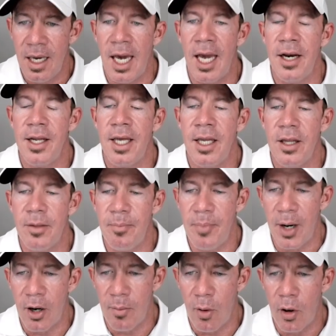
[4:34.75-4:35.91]
and then the
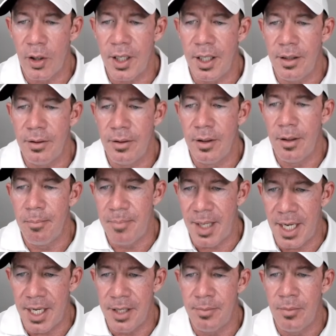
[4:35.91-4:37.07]
bear market
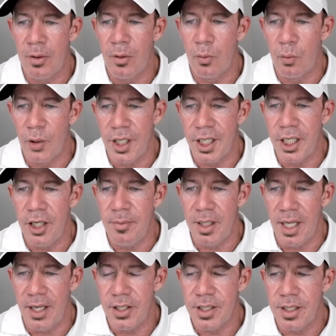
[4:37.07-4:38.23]
bottom
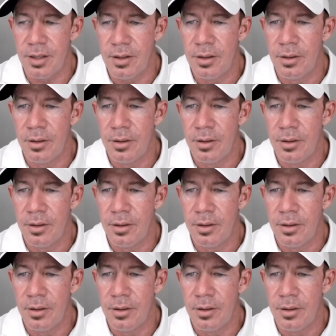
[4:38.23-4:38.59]
reaccumulation,